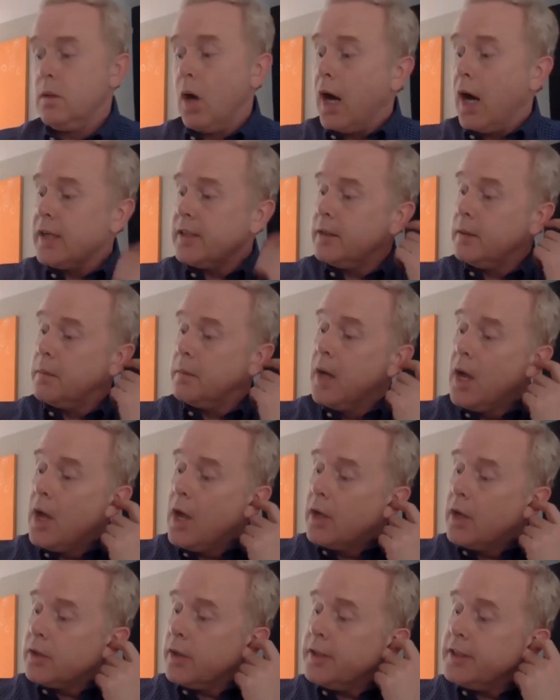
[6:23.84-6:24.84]
awesome.
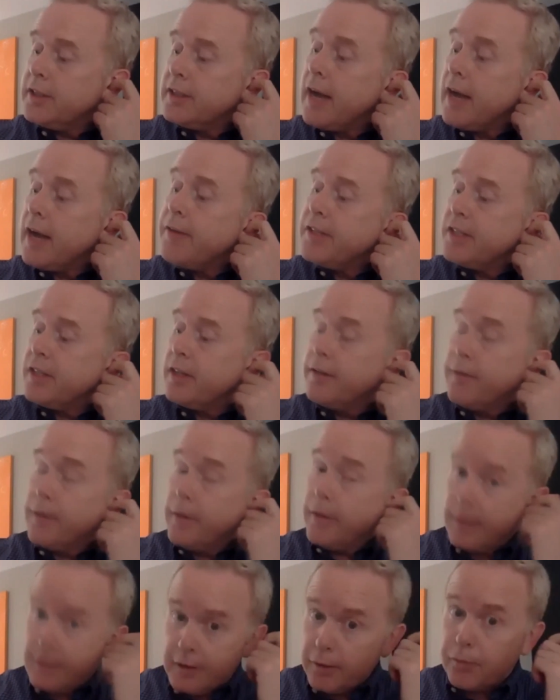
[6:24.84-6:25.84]
So this is obviously a
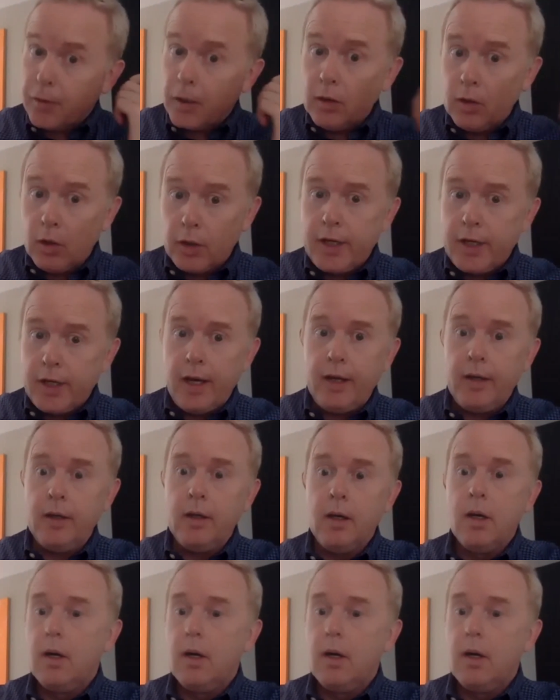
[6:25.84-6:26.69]
very different looking,